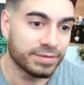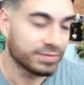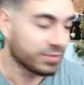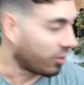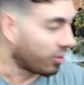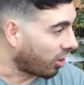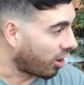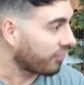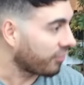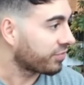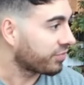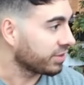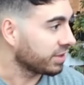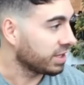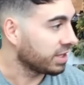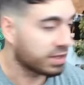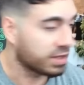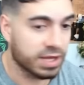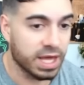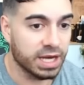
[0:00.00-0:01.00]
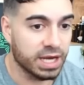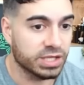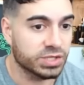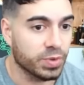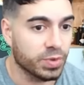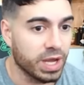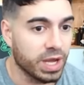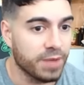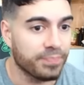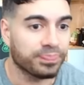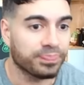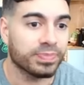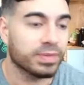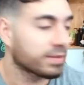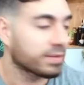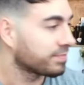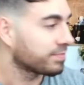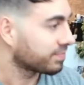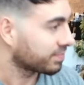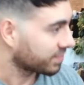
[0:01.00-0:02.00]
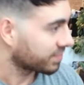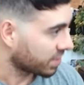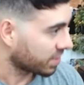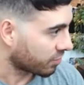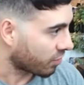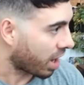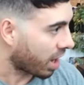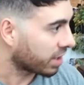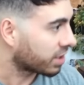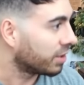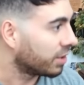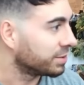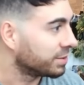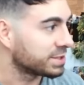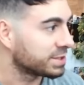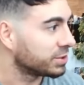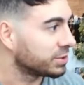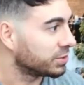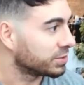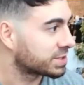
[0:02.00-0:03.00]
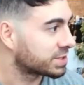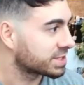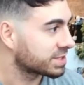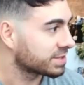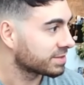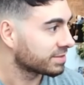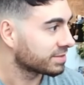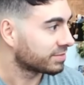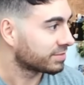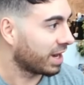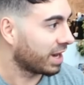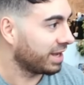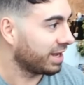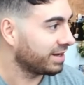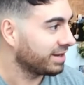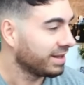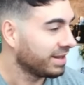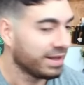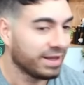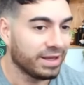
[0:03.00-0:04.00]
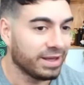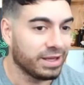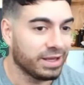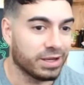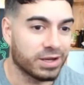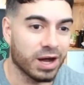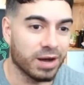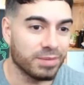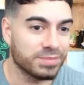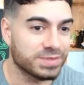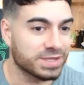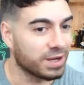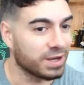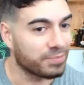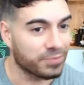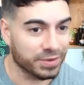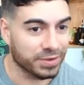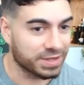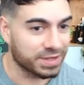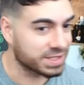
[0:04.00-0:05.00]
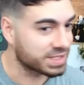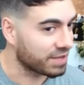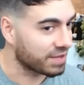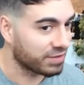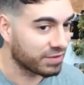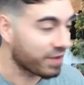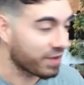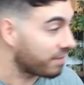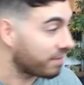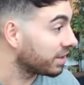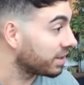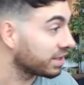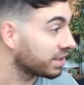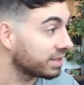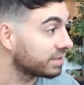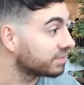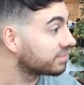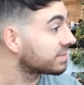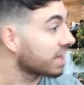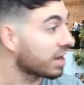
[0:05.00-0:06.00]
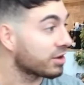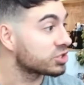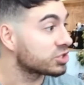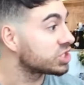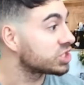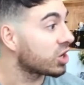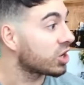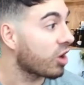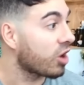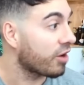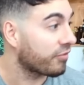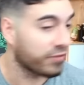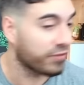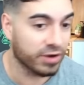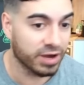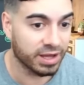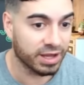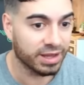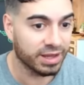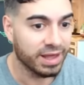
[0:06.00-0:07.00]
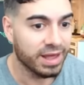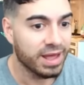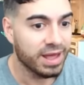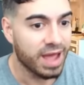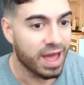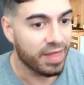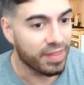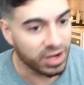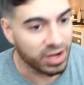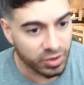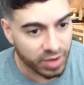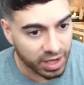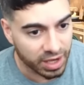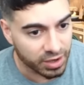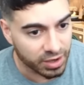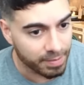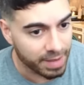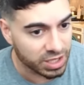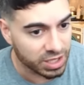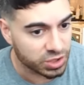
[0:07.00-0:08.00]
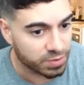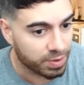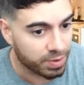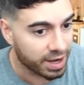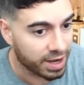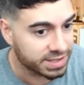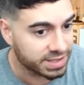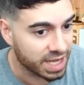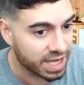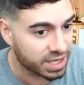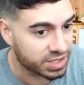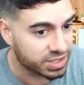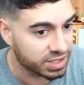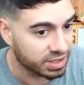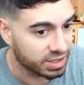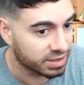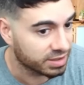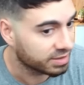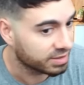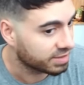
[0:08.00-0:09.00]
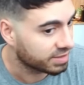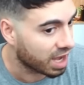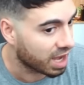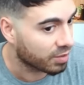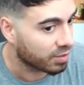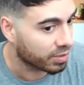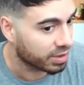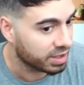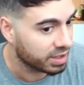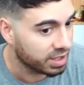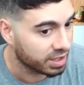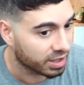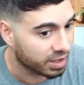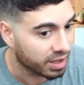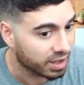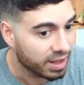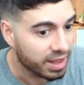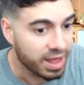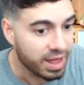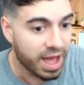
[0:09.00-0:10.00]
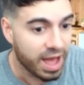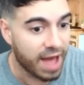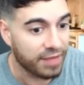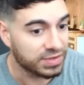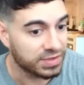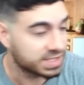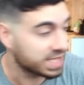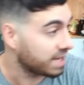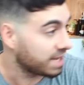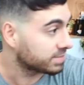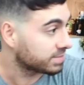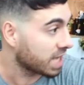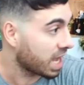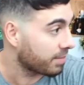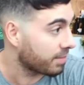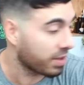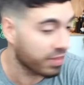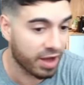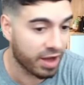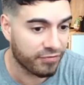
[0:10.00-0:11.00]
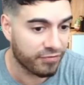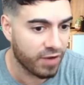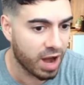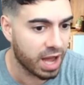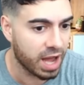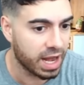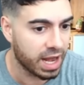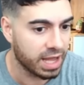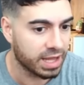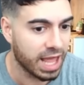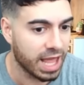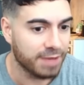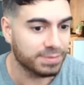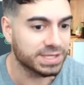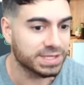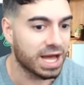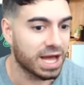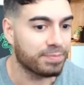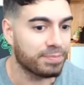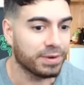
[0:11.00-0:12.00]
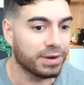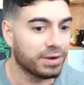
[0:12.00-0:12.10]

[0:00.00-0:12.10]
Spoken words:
off the Kitty tweet, Cohen dilutes, right? He comes up with this $75 million share offering, and then you get your major price action downward here. At the same time, on that Friday, GameStop